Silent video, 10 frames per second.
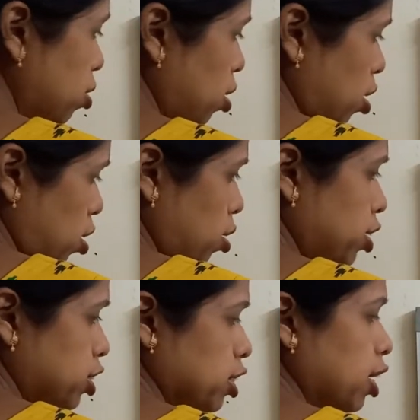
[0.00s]

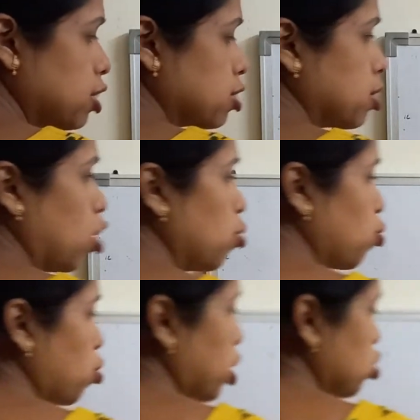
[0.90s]
I'll
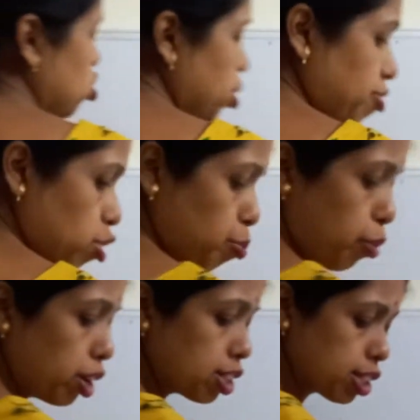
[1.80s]
focus on the few
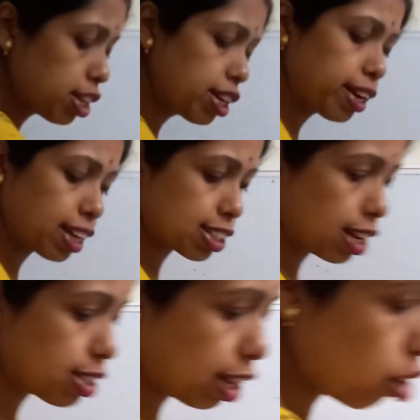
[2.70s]
points, and next class I